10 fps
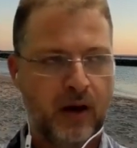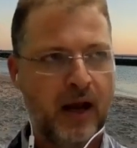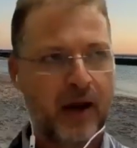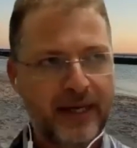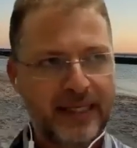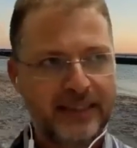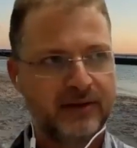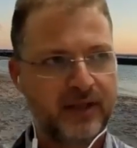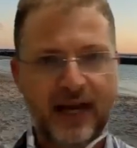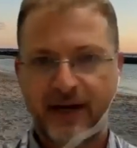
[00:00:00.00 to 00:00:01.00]
how
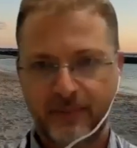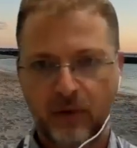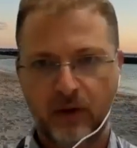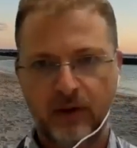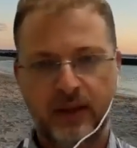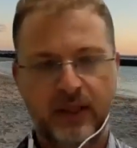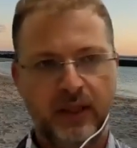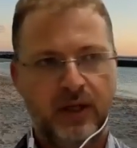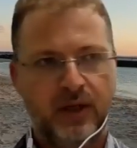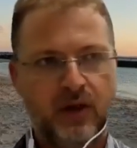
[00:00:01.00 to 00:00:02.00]
it's terrible,
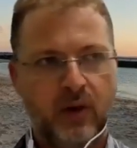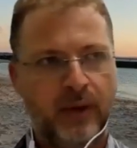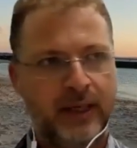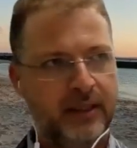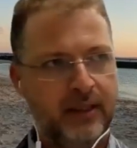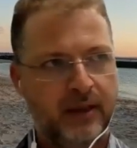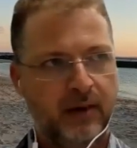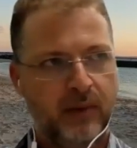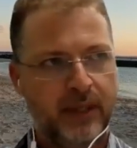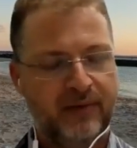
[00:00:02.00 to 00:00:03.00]

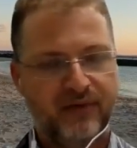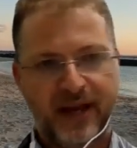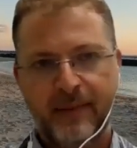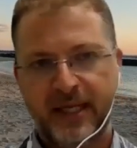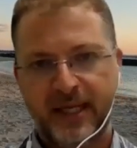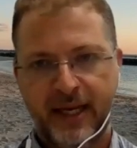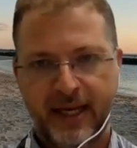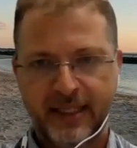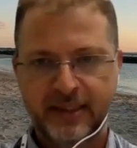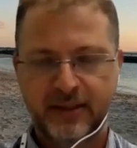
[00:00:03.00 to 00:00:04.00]
when a family
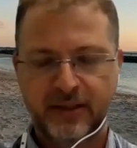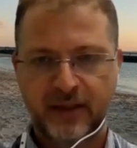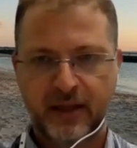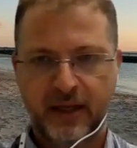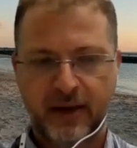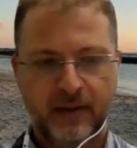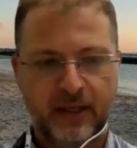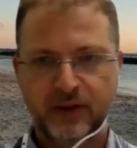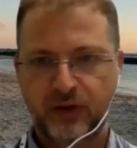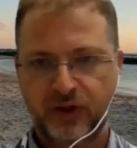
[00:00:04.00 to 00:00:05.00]
has a
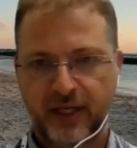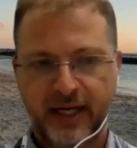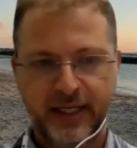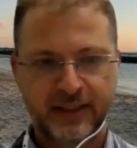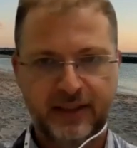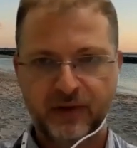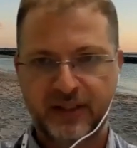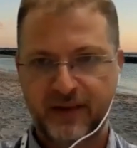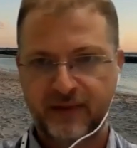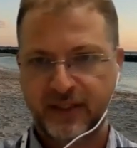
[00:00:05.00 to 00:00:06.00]
little child and
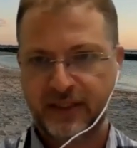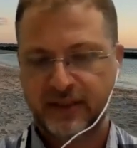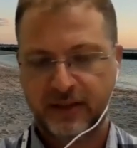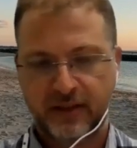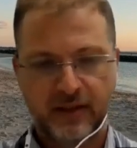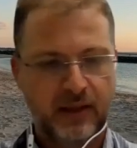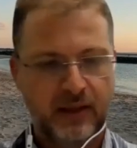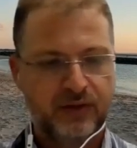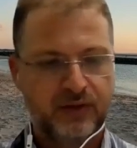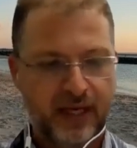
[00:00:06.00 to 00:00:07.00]
receive this
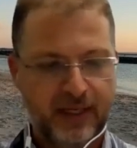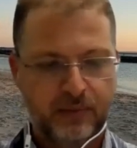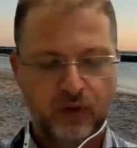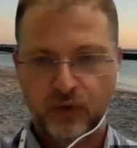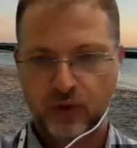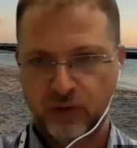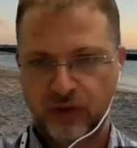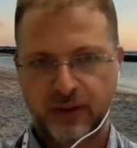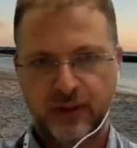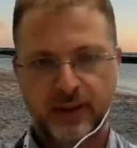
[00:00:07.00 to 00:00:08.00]
terrible
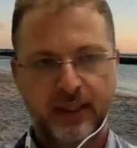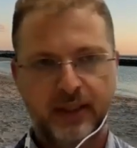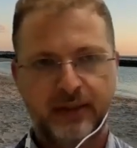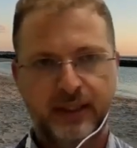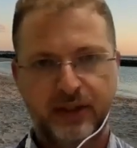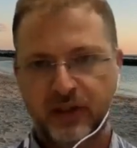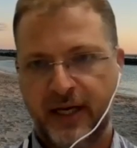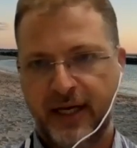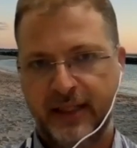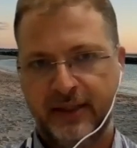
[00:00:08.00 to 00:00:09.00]
news, their
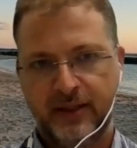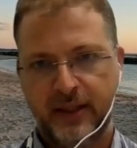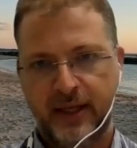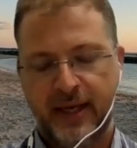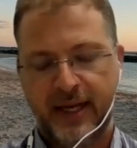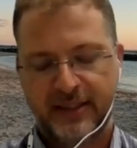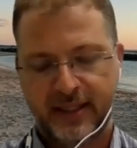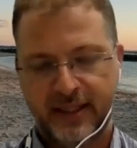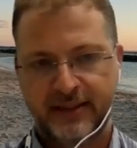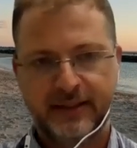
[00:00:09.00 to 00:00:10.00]
child has
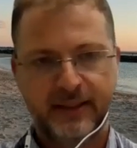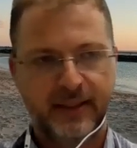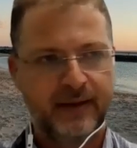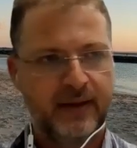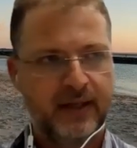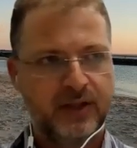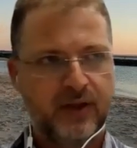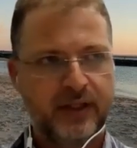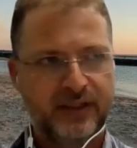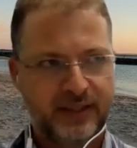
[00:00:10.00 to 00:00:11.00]
cancer. So
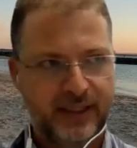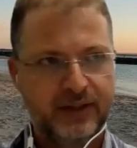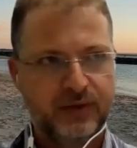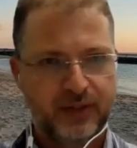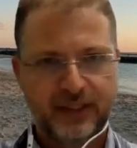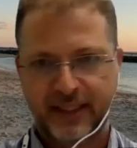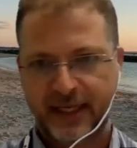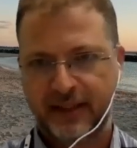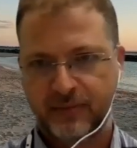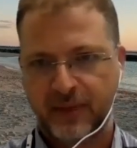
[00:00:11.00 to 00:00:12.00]
I decided to
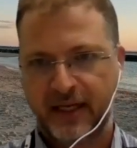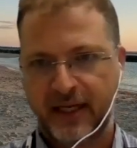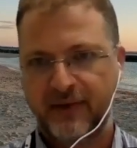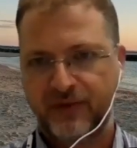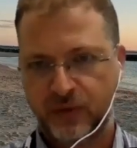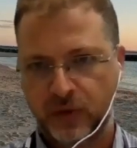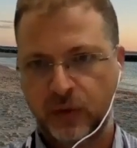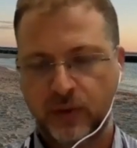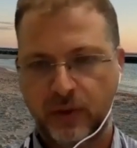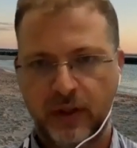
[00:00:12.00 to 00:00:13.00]
dedicate my life
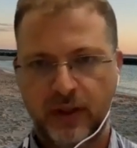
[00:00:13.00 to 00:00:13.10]
to